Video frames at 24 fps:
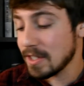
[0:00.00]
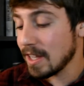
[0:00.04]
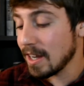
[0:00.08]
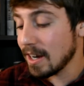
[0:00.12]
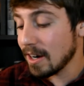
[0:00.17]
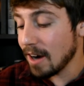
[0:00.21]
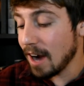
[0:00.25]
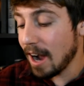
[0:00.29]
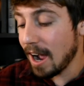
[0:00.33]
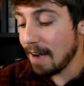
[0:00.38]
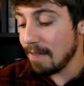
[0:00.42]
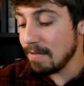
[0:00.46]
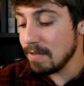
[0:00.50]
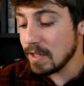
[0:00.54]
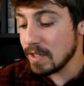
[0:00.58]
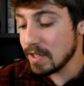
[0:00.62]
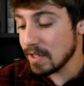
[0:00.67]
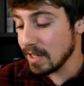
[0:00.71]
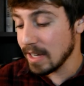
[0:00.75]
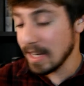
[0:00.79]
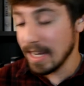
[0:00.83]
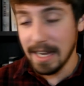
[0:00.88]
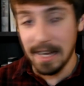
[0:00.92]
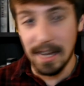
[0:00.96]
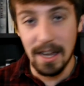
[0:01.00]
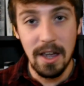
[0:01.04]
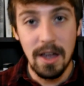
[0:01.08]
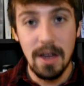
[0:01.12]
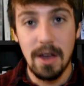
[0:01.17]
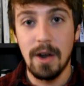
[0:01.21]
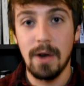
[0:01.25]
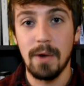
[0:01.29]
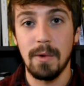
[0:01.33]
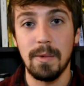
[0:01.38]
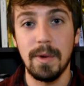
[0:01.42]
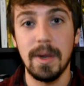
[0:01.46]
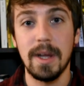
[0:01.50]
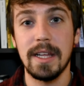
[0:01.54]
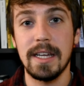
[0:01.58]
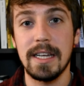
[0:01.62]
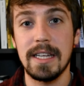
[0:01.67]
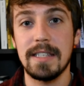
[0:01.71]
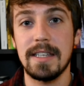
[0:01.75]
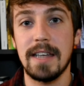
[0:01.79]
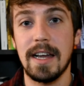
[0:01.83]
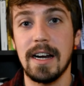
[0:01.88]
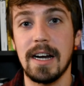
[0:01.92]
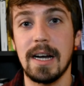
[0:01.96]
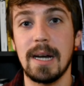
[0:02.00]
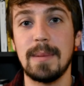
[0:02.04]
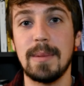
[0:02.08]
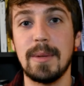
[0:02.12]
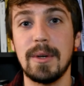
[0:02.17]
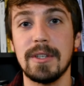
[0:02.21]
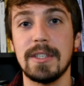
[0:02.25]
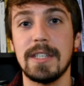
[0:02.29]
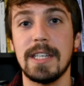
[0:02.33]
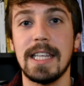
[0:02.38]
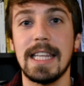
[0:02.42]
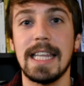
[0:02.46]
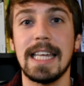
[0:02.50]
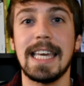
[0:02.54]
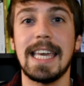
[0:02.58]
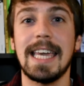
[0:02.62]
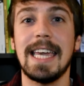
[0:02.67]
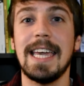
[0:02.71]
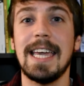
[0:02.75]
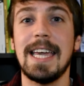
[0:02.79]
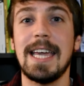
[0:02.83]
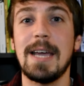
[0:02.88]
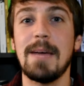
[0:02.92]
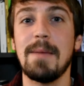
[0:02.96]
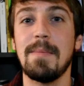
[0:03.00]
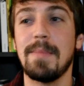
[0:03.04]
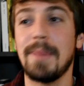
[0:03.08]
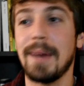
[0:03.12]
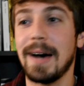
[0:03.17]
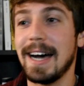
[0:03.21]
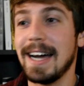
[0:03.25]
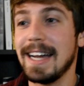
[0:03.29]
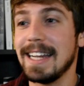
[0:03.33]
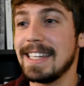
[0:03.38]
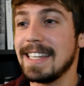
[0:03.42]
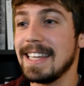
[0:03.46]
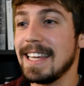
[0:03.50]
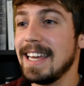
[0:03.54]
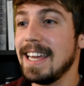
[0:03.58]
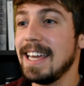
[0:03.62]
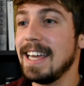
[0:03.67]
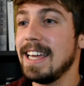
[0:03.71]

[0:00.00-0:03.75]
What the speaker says: They're obviously really terrible to the king, but